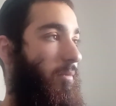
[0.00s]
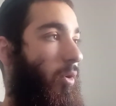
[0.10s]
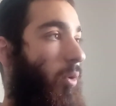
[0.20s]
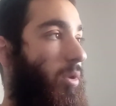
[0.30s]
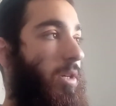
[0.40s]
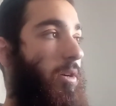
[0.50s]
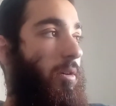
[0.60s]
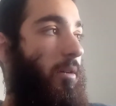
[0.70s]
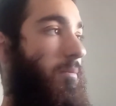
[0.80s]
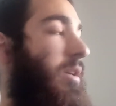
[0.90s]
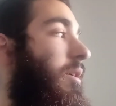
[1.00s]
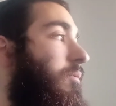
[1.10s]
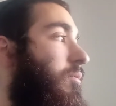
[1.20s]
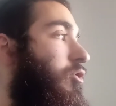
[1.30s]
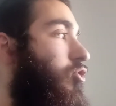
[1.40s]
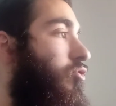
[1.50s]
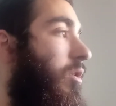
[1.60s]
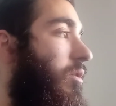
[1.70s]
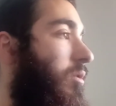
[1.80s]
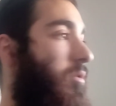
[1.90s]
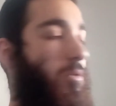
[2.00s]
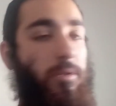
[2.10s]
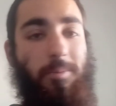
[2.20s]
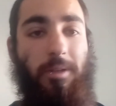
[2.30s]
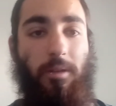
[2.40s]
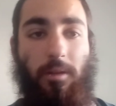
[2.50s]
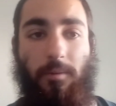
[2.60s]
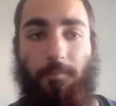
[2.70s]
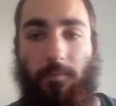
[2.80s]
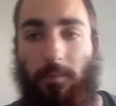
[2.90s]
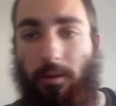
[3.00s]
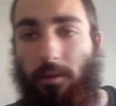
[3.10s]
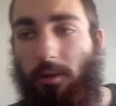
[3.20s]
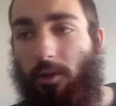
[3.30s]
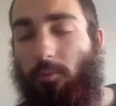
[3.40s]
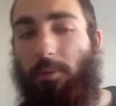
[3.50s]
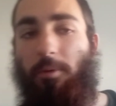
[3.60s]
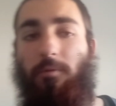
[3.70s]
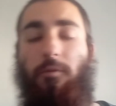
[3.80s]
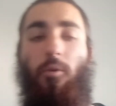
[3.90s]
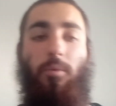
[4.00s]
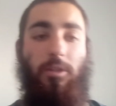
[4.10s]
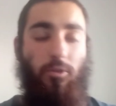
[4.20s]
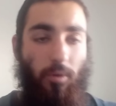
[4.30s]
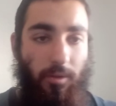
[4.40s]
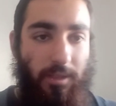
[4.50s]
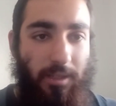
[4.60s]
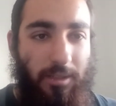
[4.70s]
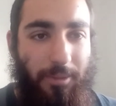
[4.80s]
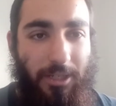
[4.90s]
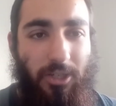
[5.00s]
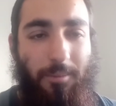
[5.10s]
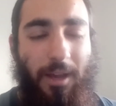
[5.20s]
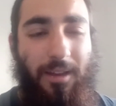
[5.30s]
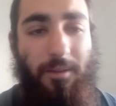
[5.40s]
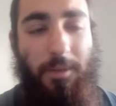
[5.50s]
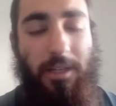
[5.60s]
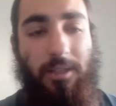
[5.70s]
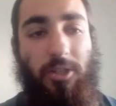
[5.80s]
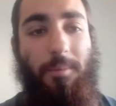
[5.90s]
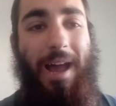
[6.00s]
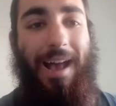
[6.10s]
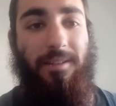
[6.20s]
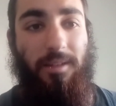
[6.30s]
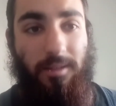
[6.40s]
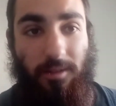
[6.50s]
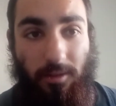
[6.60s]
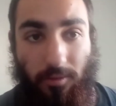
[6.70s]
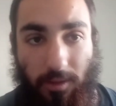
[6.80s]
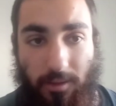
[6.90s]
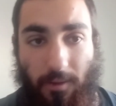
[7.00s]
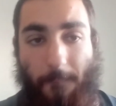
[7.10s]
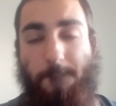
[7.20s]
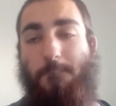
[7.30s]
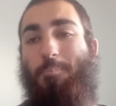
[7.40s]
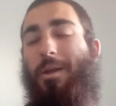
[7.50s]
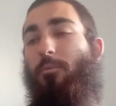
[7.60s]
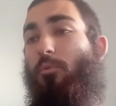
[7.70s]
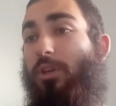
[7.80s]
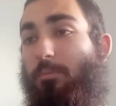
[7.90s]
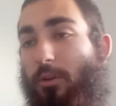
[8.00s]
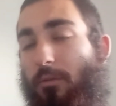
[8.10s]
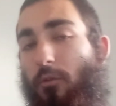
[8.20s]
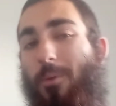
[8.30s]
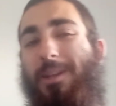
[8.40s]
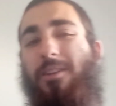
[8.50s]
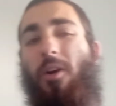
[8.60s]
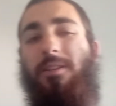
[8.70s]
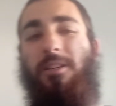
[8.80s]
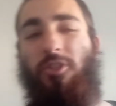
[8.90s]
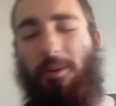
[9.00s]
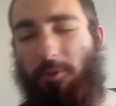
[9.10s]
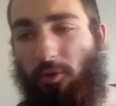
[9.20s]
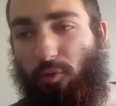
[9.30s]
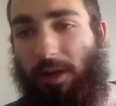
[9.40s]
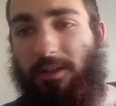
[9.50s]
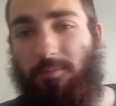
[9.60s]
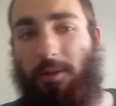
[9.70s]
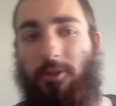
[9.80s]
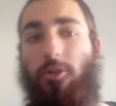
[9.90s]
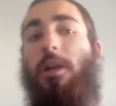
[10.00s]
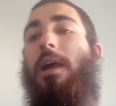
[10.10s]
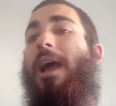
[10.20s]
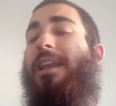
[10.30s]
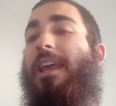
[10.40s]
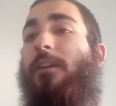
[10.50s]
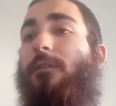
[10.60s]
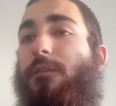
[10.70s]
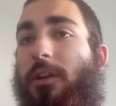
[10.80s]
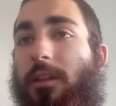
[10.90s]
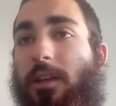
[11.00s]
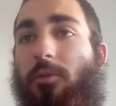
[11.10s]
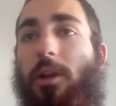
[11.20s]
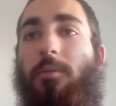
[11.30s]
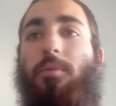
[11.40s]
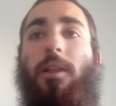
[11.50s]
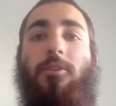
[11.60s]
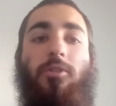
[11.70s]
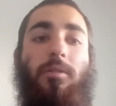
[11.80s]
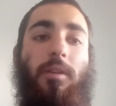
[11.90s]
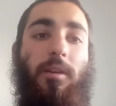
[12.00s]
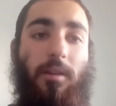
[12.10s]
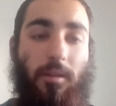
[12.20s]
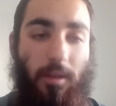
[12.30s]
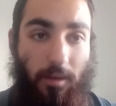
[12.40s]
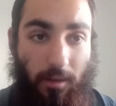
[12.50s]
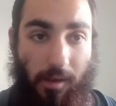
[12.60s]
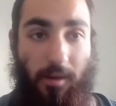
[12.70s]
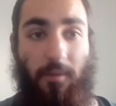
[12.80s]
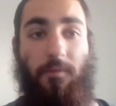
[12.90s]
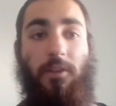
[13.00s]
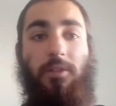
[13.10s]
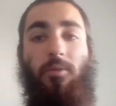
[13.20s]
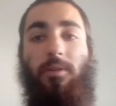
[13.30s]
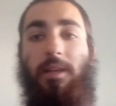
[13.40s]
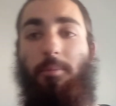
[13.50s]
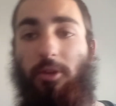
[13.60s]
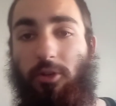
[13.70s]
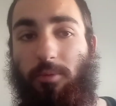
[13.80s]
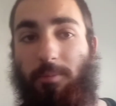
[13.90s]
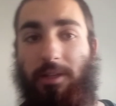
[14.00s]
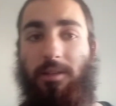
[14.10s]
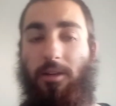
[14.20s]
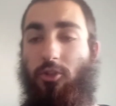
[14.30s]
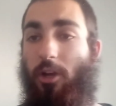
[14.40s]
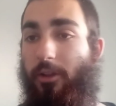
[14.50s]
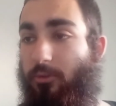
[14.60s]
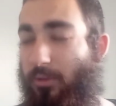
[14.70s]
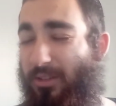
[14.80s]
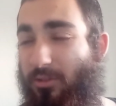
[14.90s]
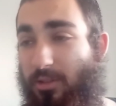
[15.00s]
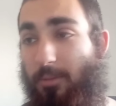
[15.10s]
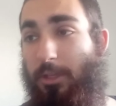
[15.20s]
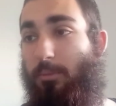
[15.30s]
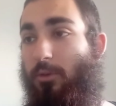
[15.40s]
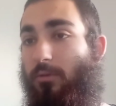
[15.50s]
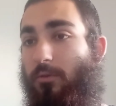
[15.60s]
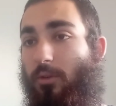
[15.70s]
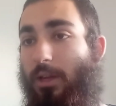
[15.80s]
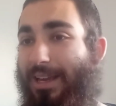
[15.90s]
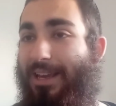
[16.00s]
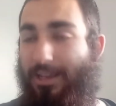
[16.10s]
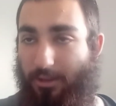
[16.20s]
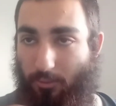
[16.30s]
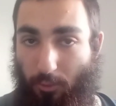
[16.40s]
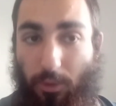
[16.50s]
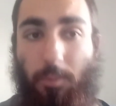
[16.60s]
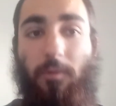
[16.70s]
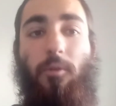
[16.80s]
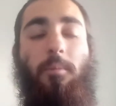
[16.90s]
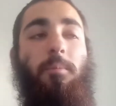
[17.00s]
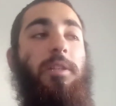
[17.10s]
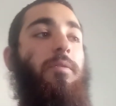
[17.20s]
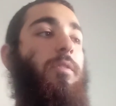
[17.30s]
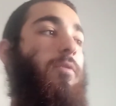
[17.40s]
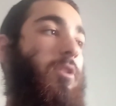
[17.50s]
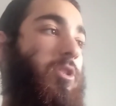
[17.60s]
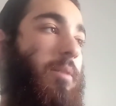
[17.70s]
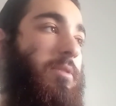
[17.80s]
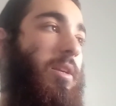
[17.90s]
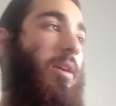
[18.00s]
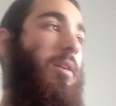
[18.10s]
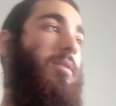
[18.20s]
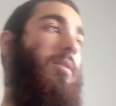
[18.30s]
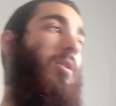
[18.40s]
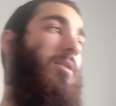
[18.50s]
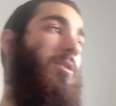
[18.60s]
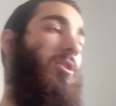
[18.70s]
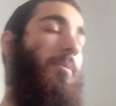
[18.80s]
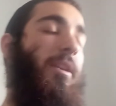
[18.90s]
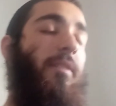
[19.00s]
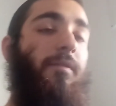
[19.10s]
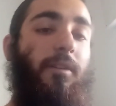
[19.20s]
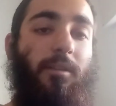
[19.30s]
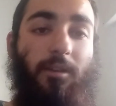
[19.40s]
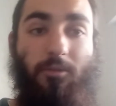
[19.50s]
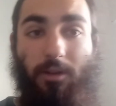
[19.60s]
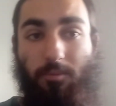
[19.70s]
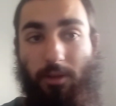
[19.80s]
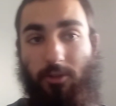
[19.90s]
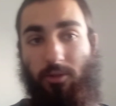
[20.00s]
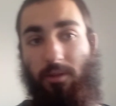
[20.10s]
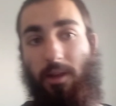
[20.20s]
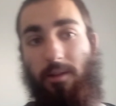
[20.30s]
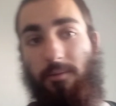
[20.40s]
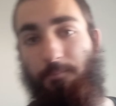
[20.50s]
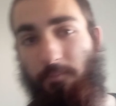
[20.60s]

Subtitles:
holier and become stronger, so to speak. We do all these things because Hashem asked us to do this. And when we perform it, it causes Hashem the greatest pleasure. An infinitely greater pleasure than a physical example, a human being seeing a child doing something beautiful. When we perform a mitzvah for Hashem's sake, it causes Hashem an infinitely greater pleasure than that.